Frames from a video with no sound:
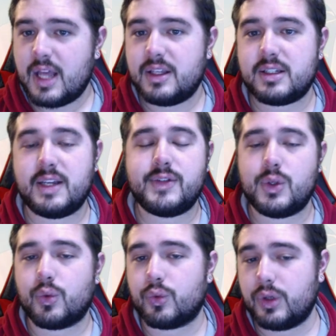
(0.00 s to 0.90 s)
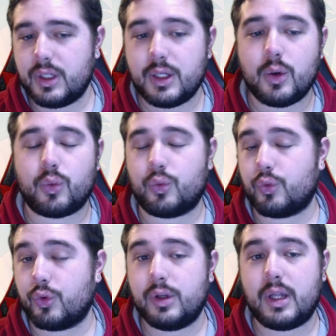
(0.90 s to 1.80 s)
This gives you really,
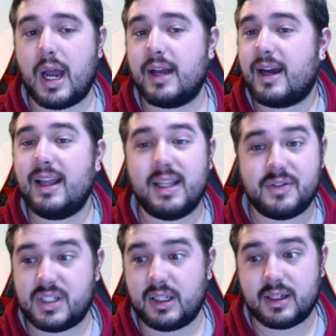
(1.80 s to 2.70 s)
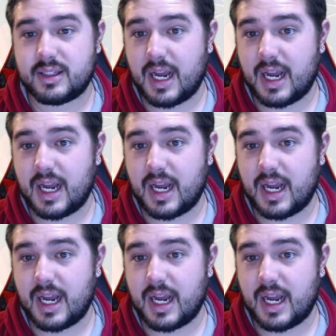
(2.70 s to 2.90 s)
I love Steelix.